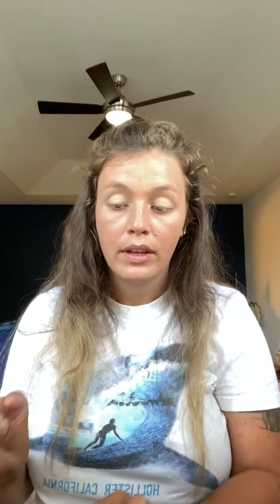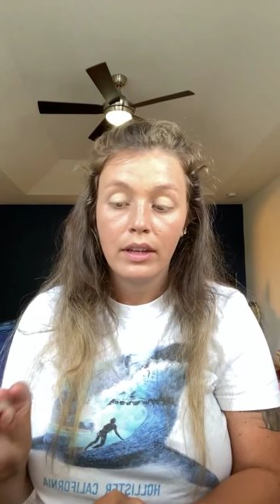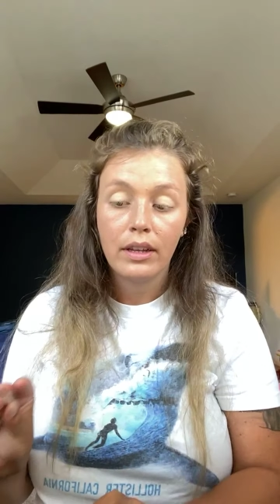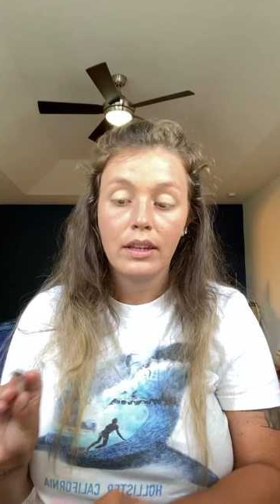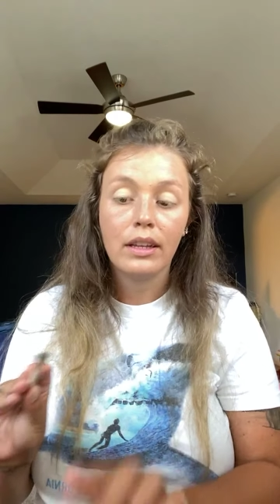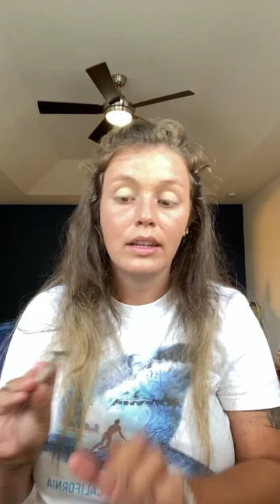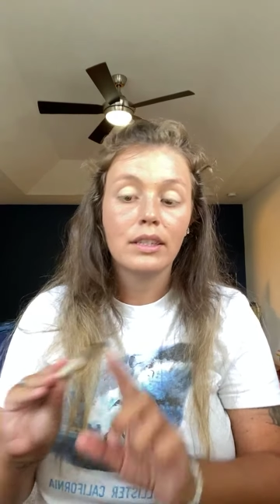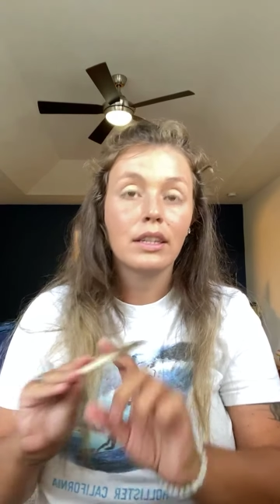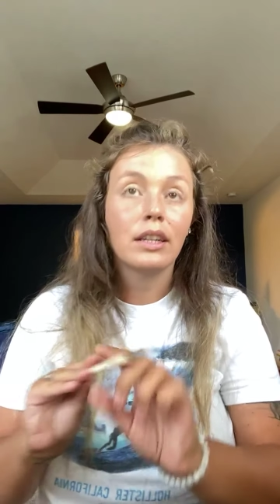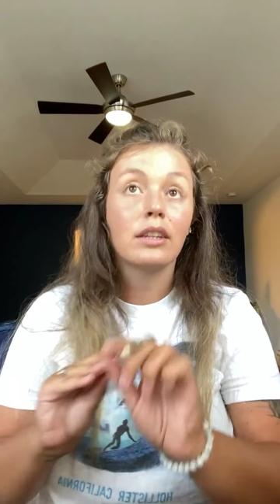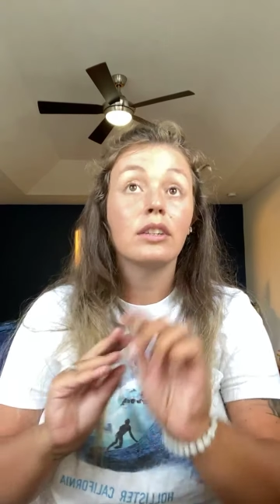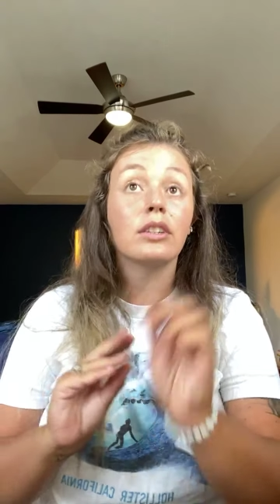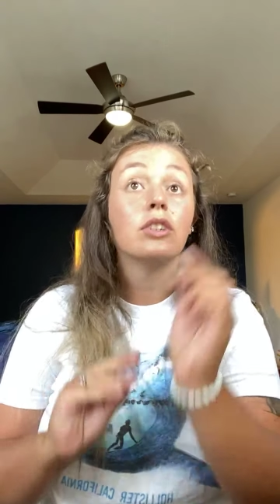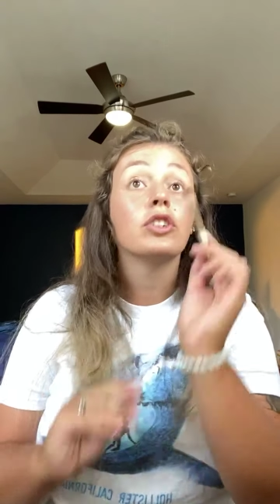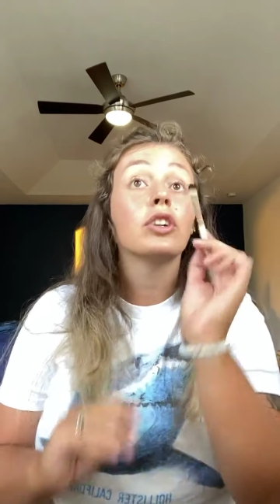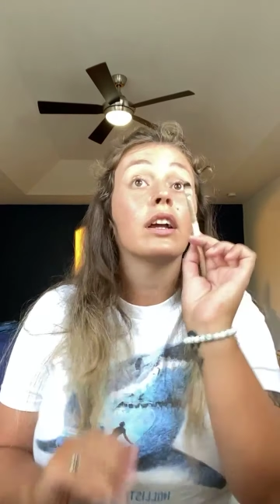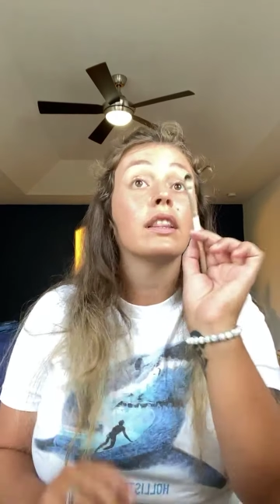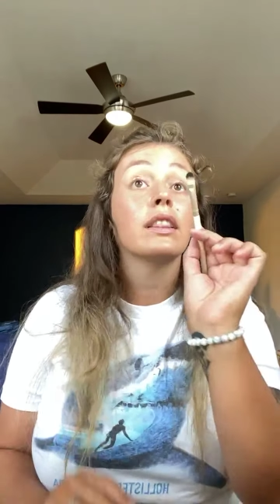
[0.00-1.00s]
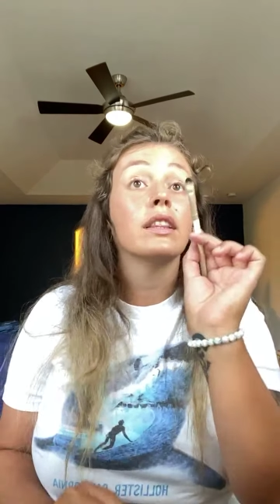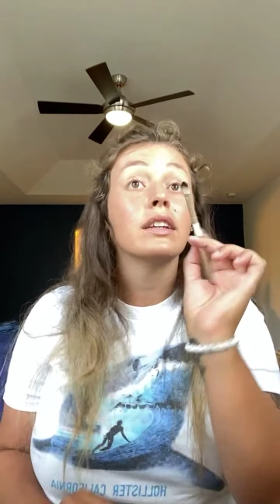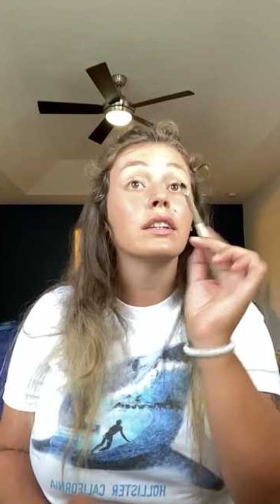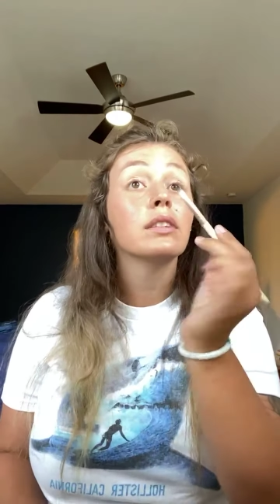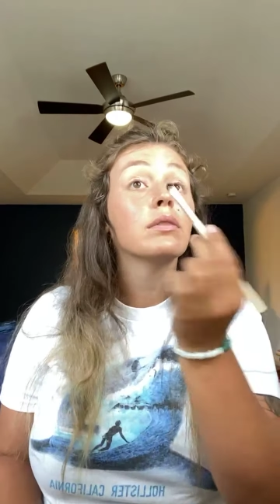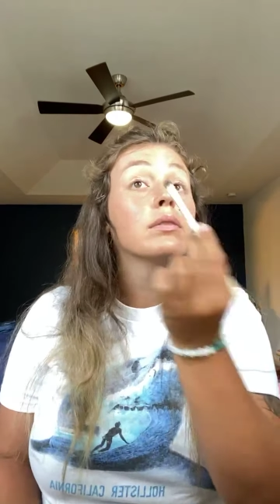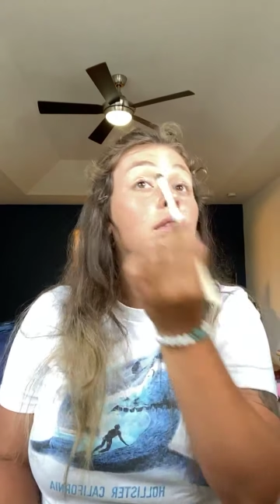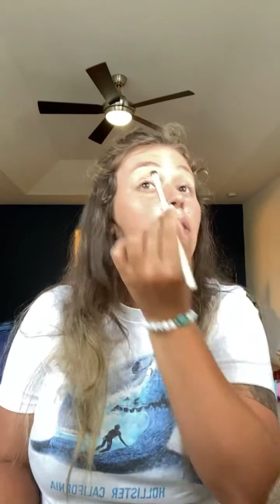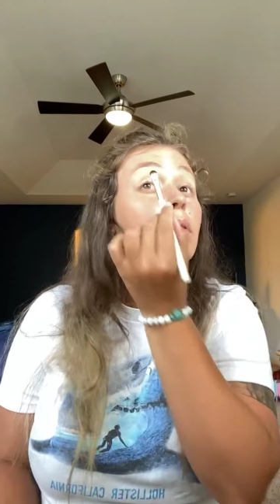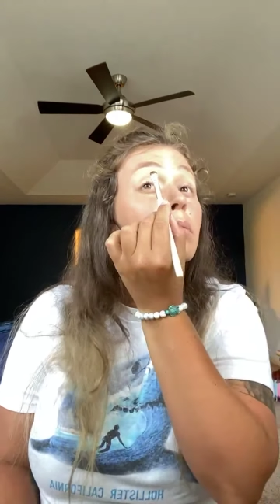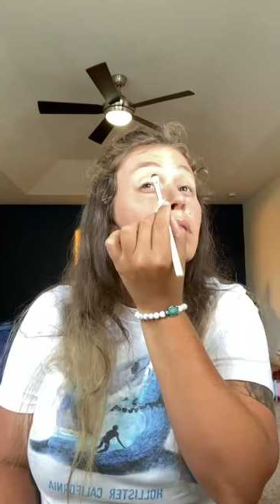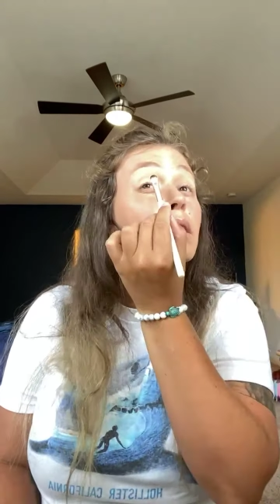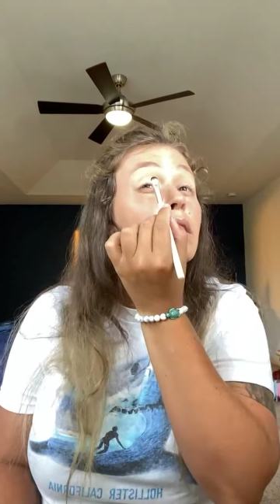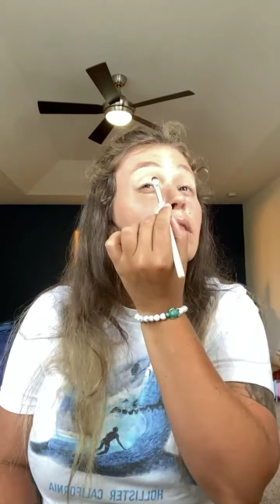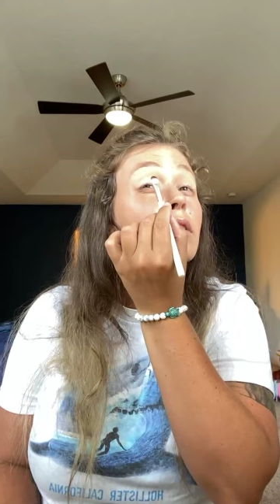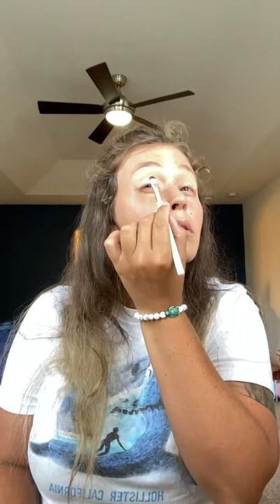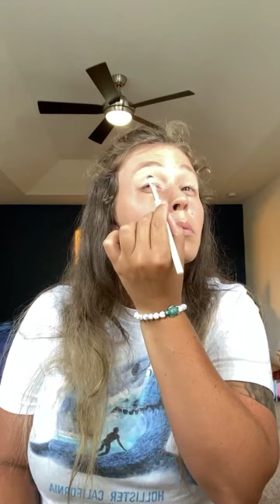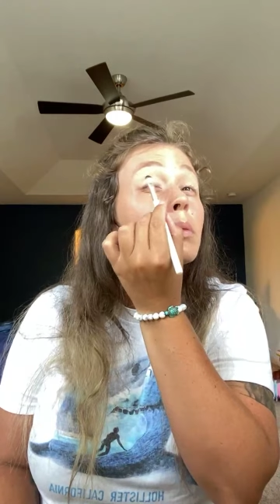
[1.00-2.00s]
I guess I could try this one, but
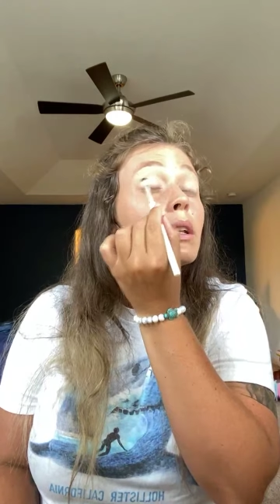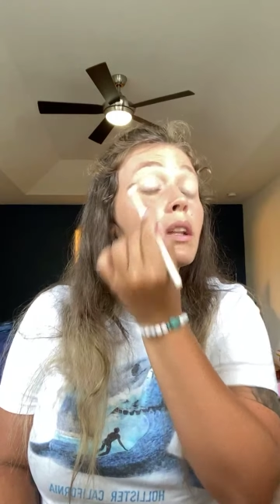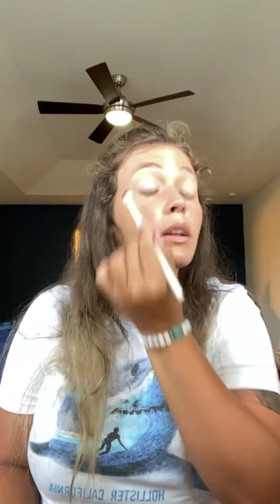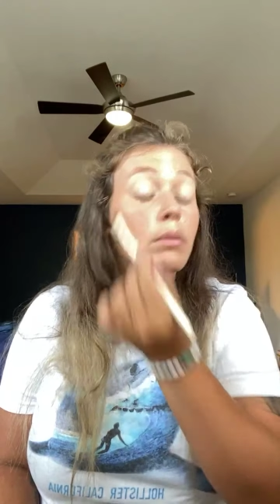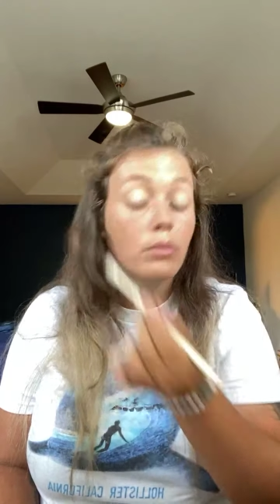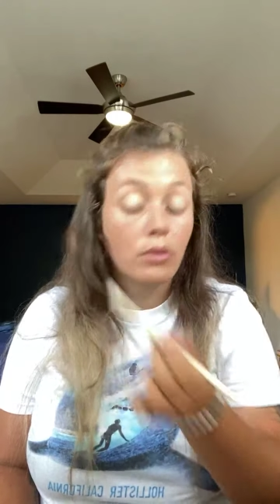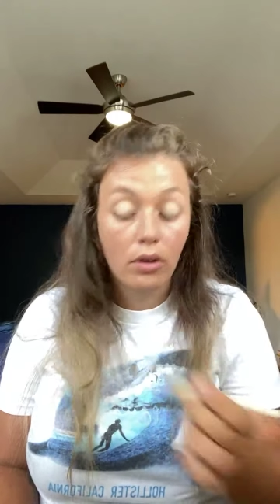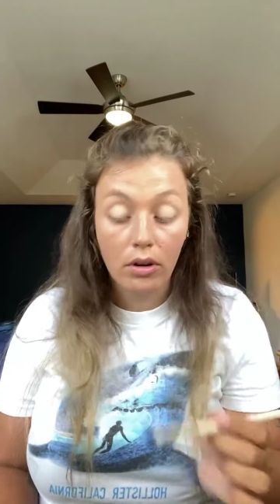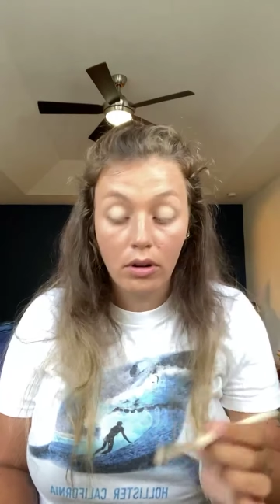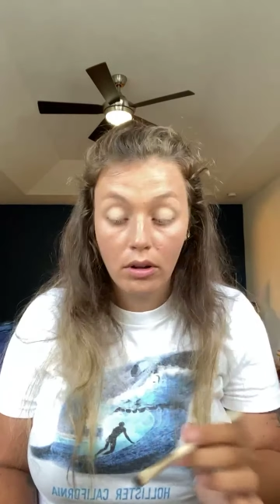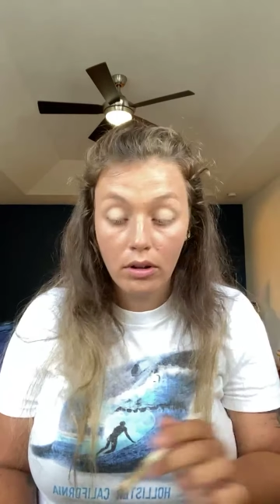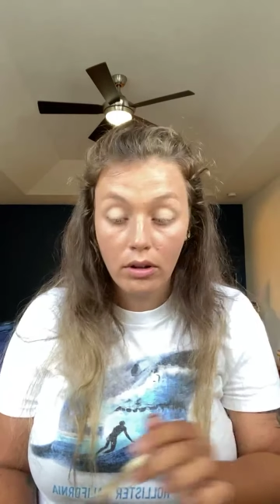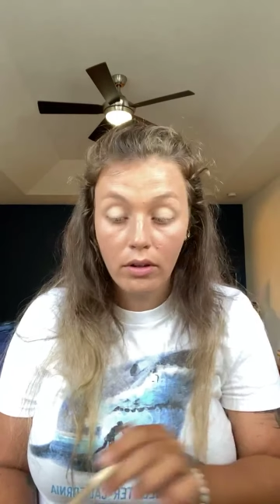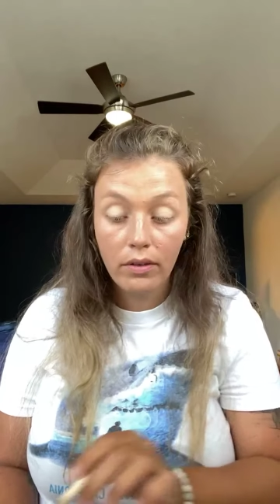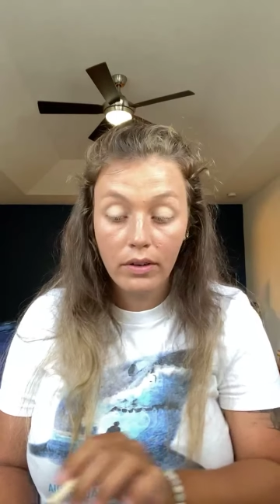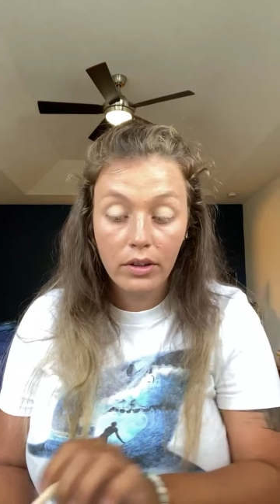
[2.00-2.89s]
this would be like more all over.